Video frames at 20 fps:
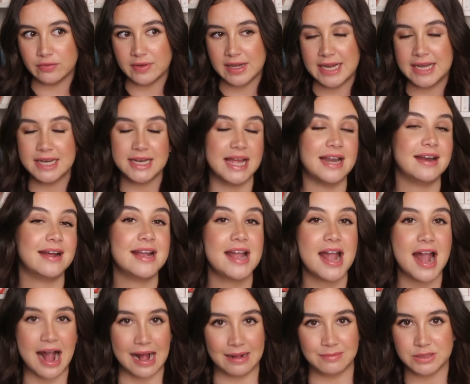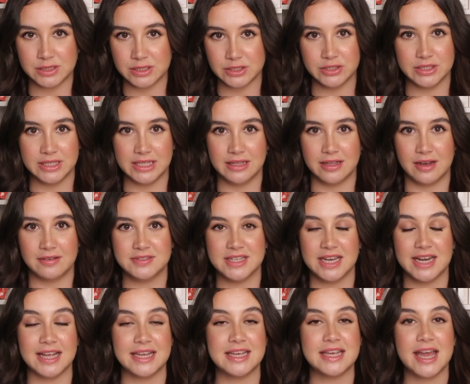read, and I absolutely loved it,
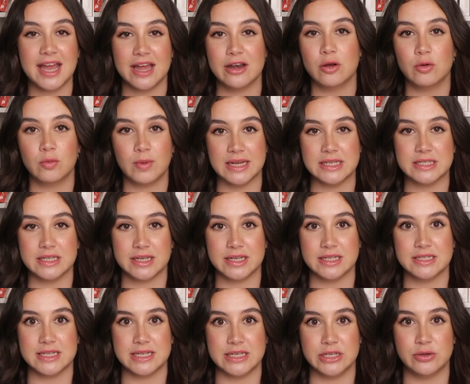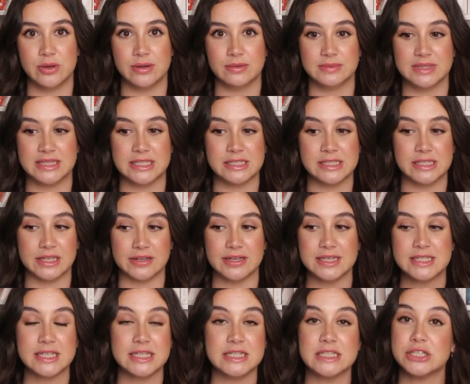and I cannot wait to continue on with the
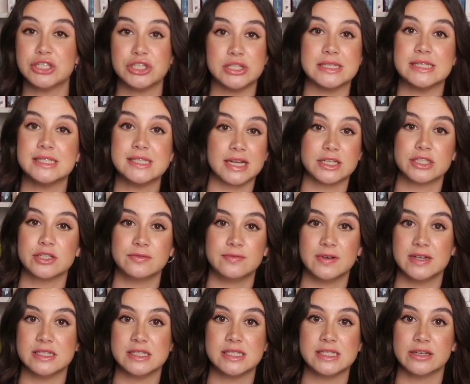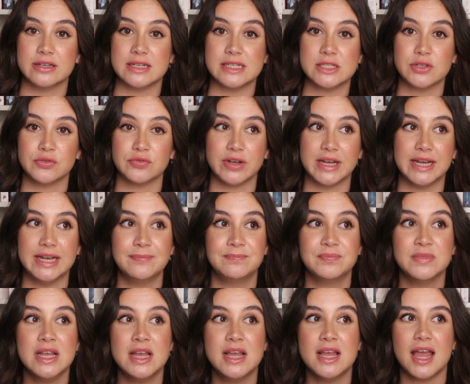series because it's just such a fun series to read.